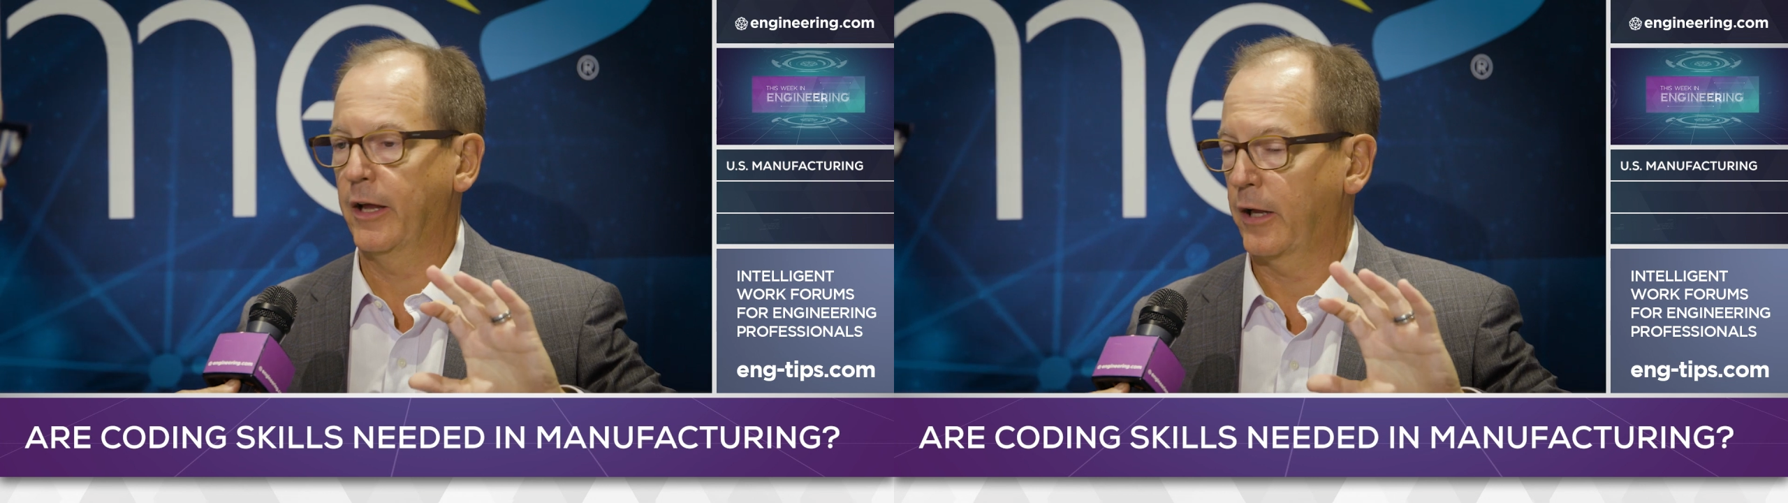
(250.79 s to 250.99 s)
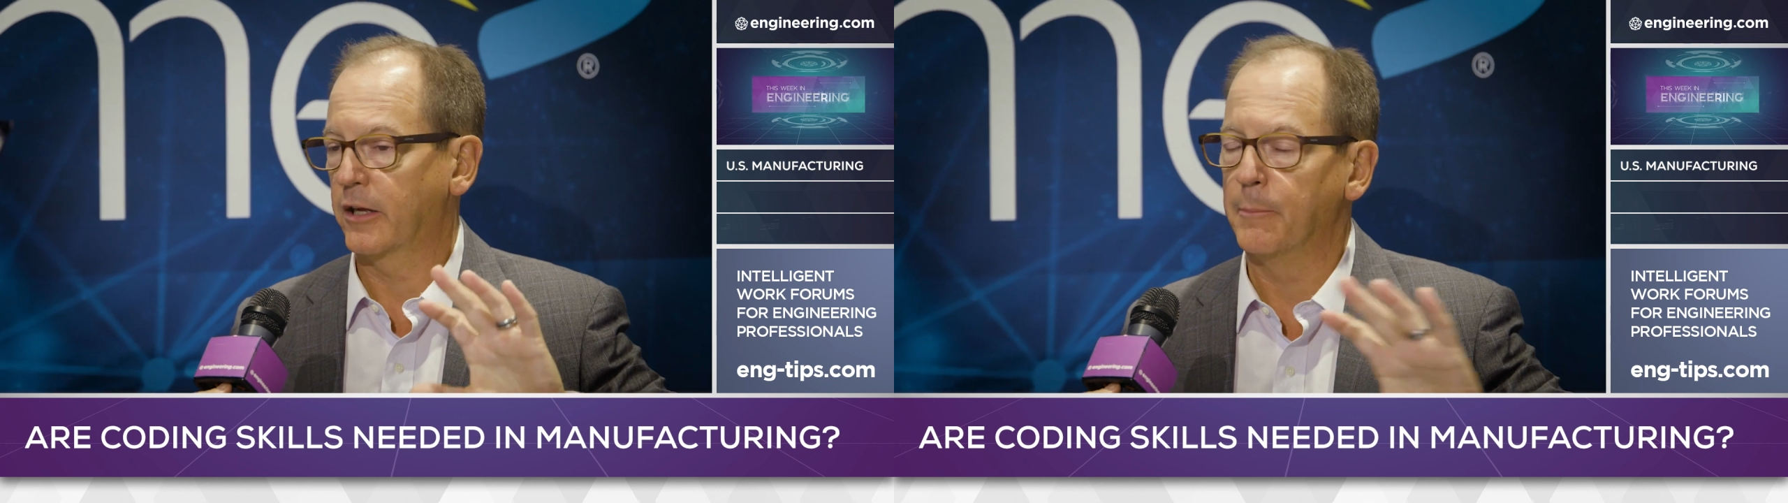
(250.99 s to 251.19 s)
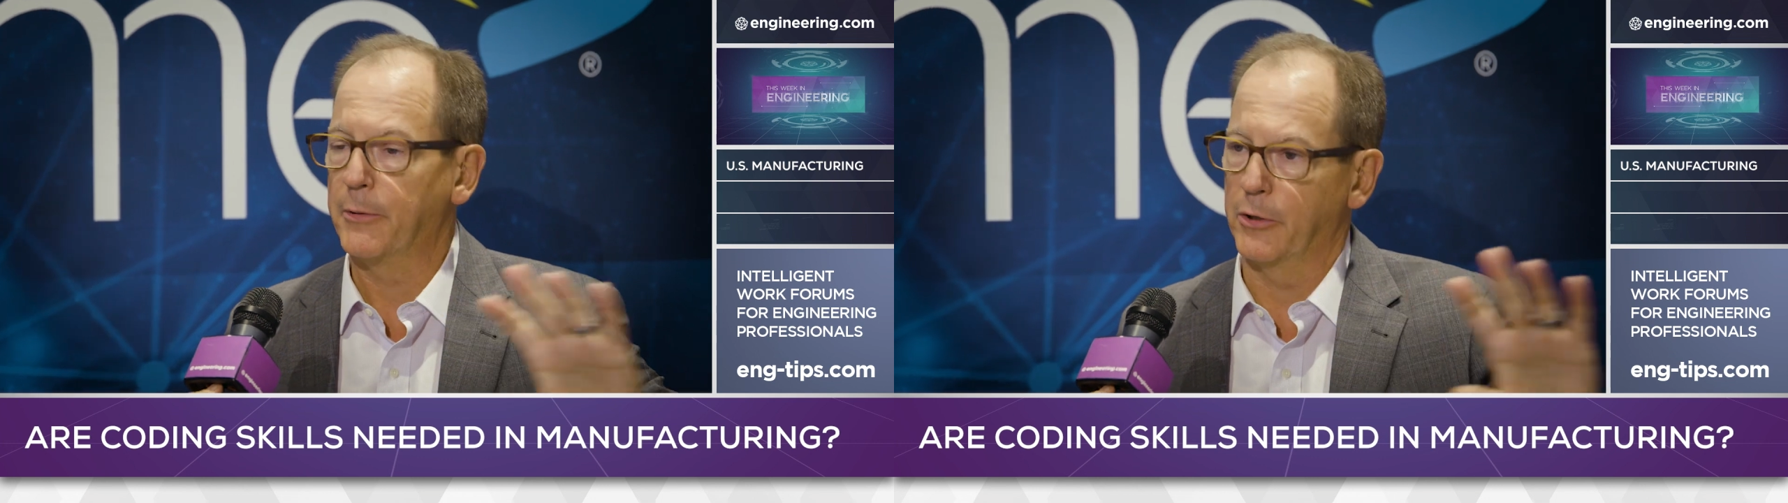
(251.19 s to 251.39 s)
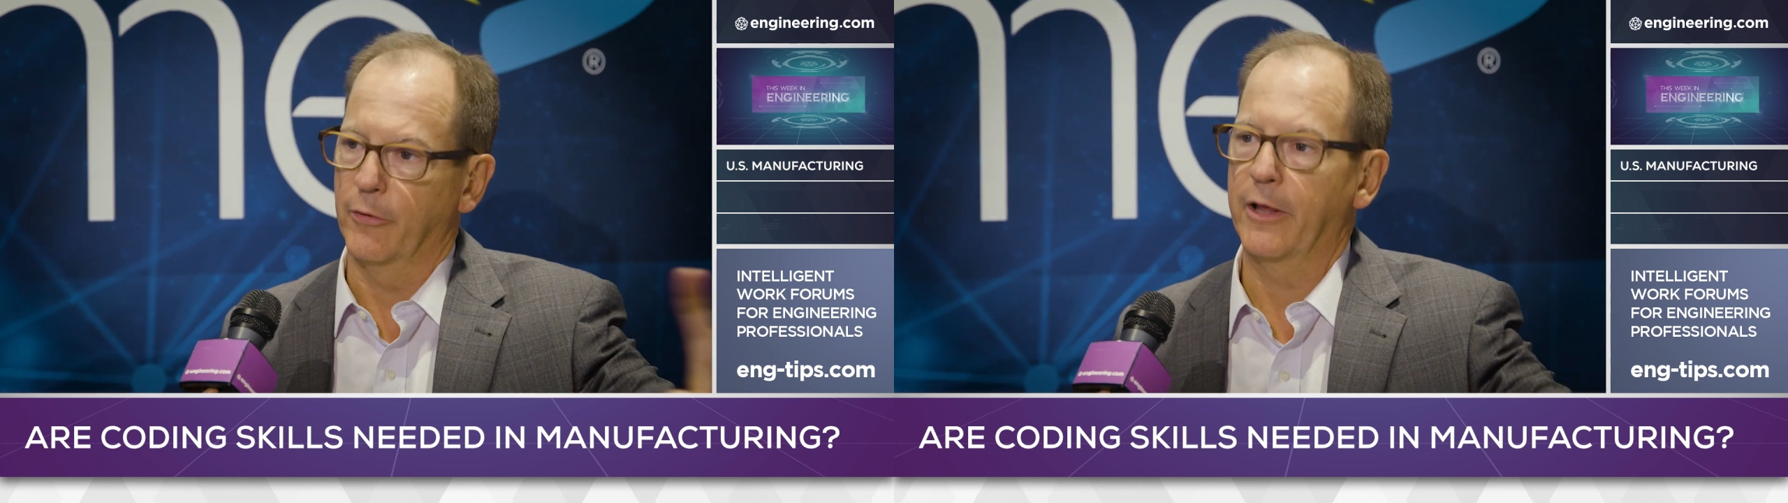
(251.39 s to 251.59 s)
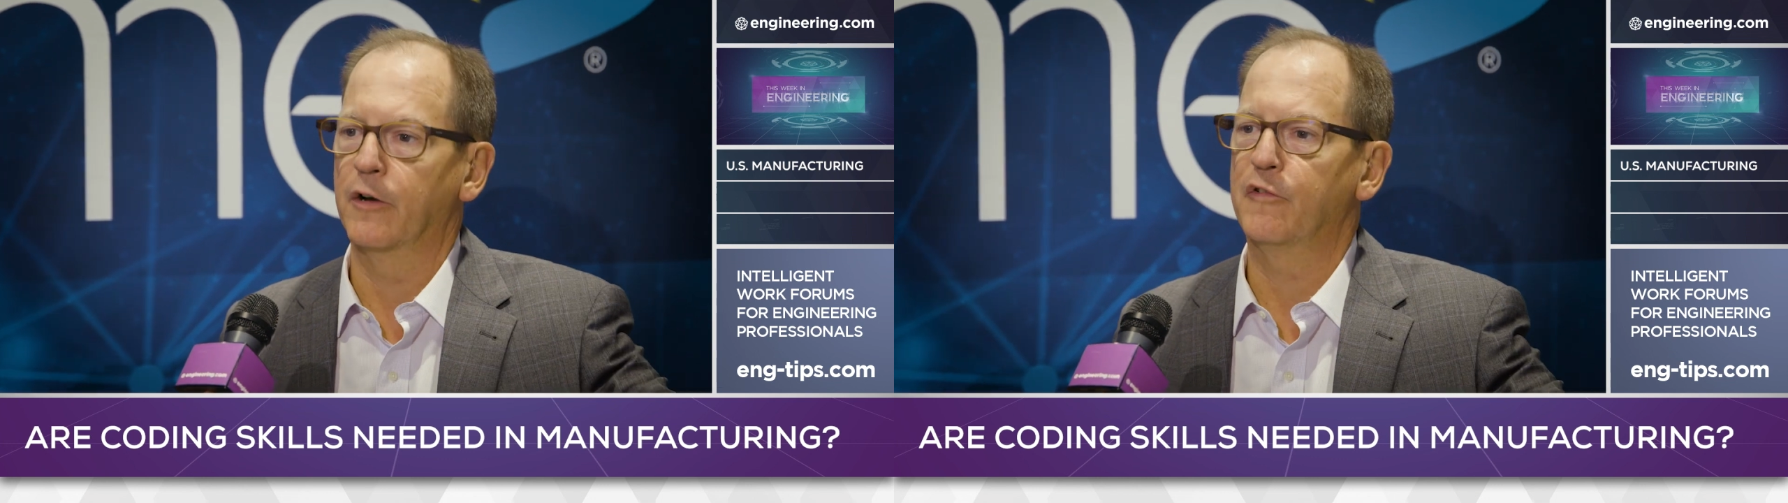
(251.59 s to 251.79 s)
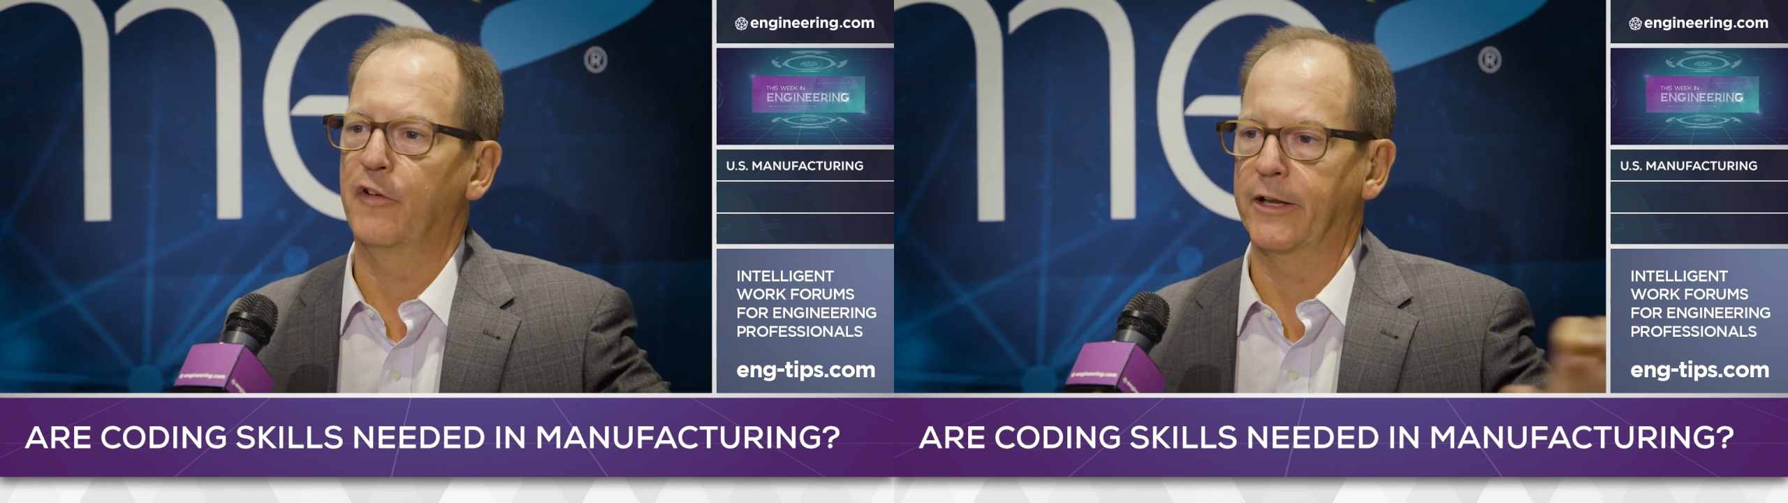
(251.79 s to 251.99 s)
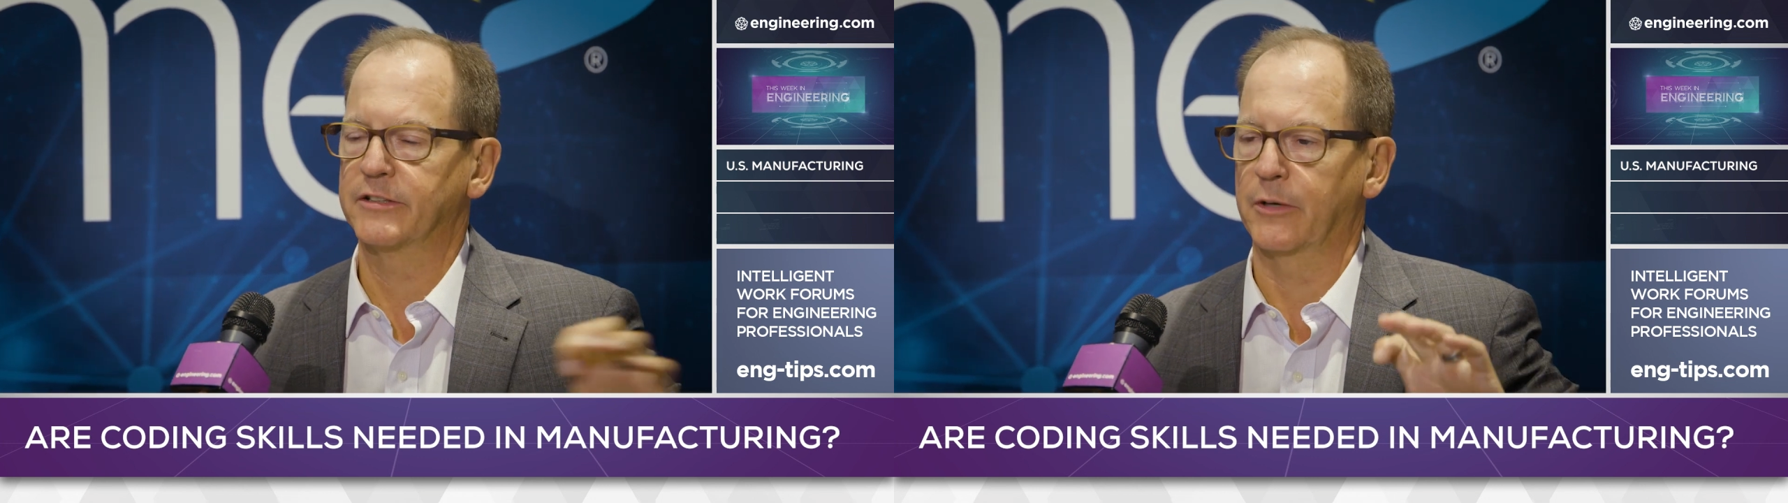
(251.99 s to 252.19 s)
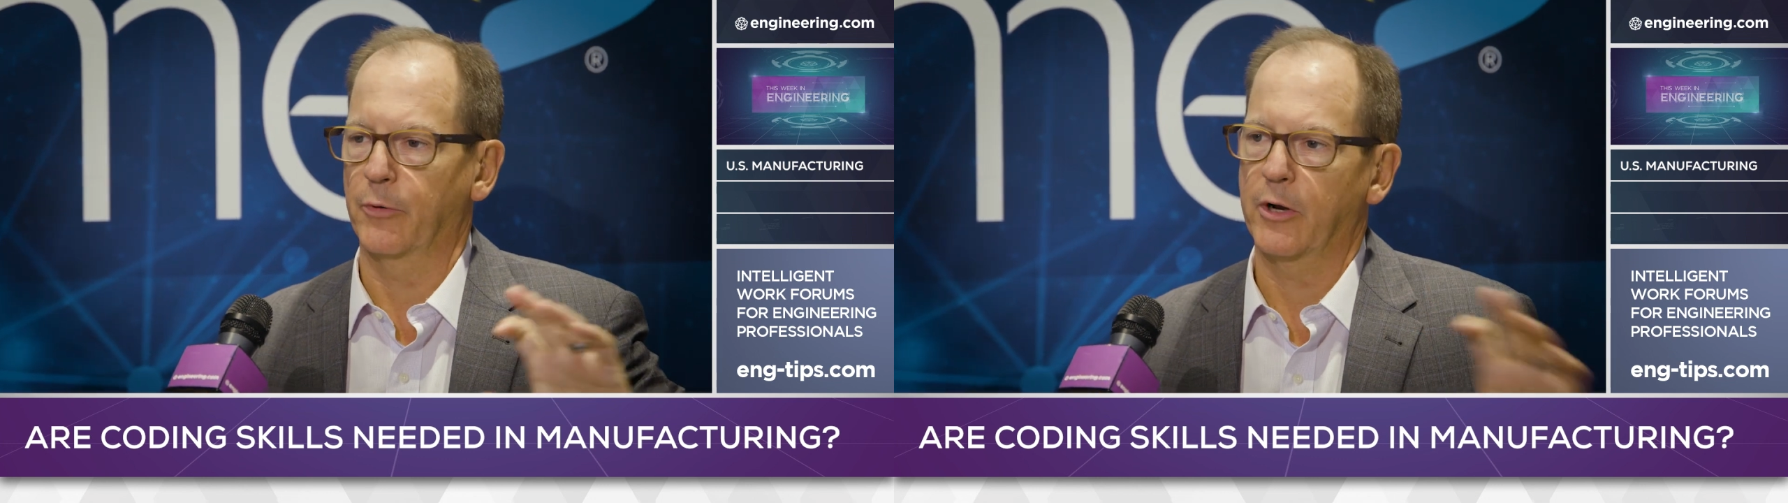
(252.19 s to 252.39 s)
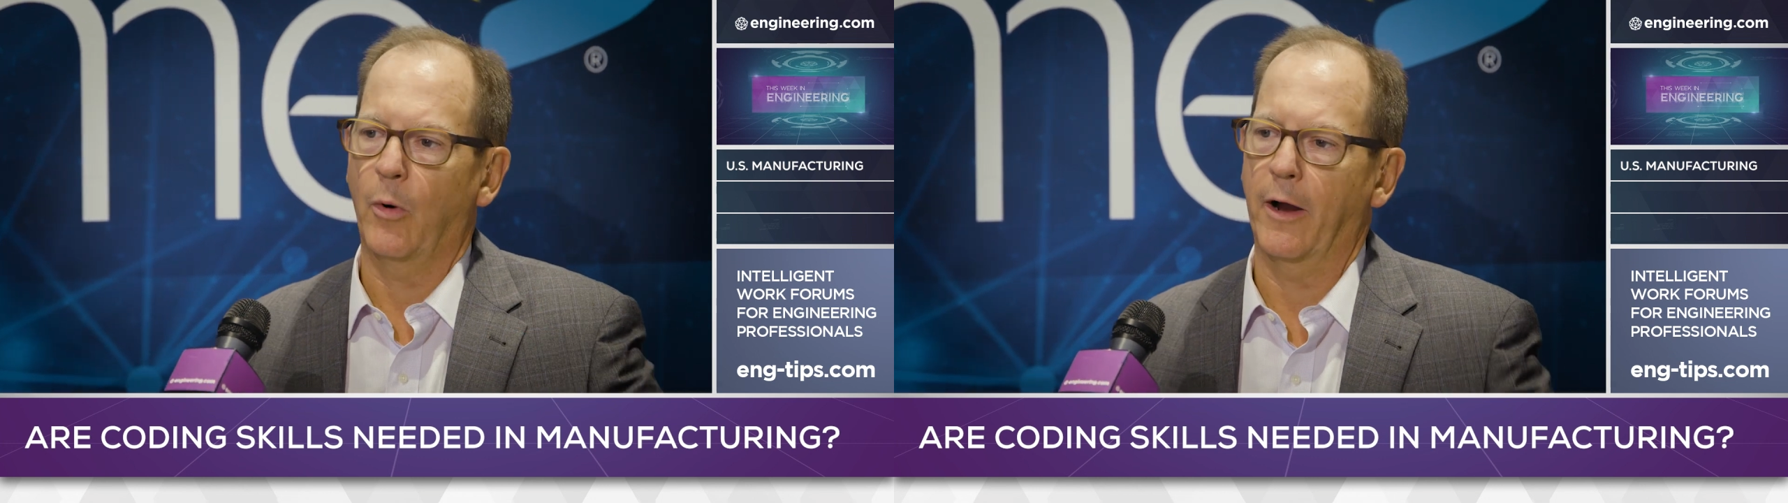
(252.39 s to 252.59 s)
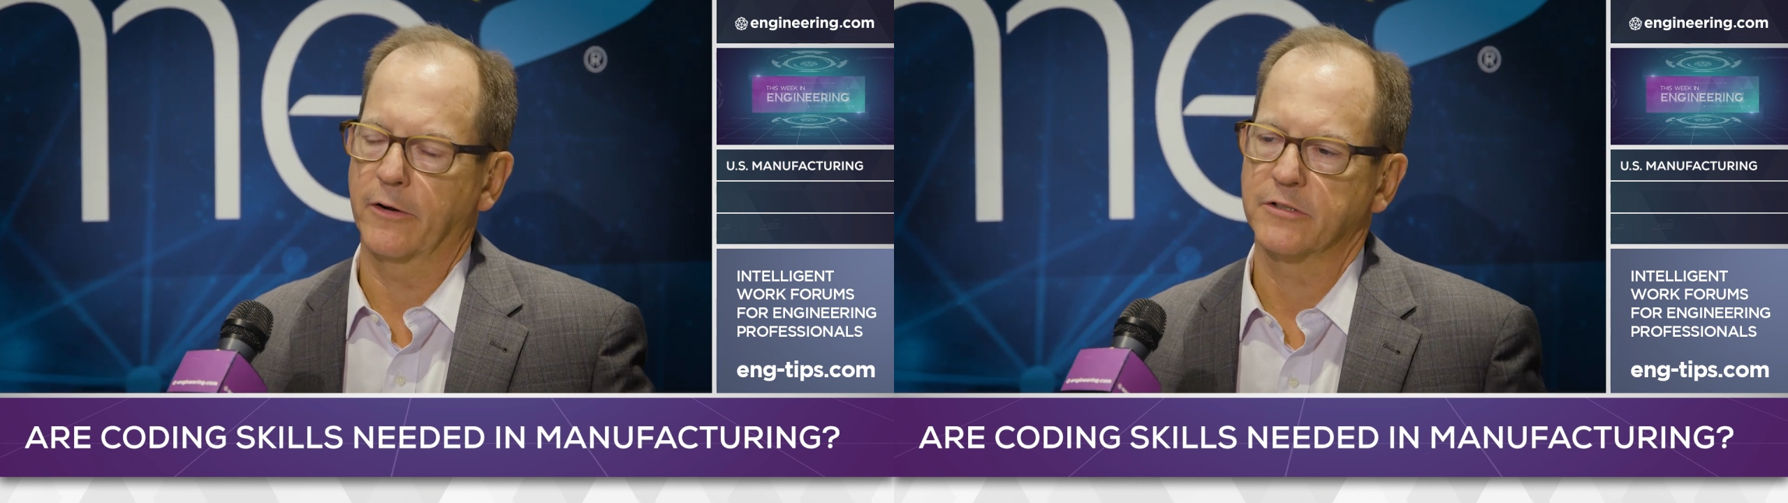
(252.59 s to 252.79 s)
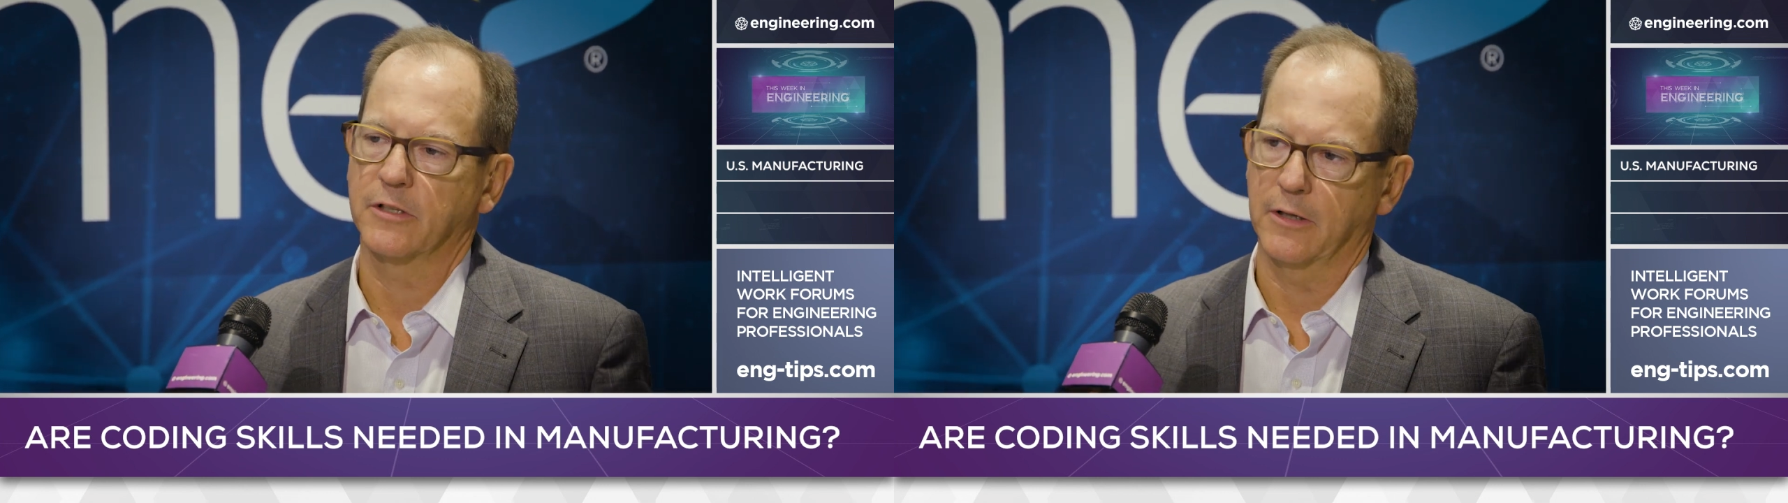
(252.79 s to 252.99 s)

a, a, computer interface that requires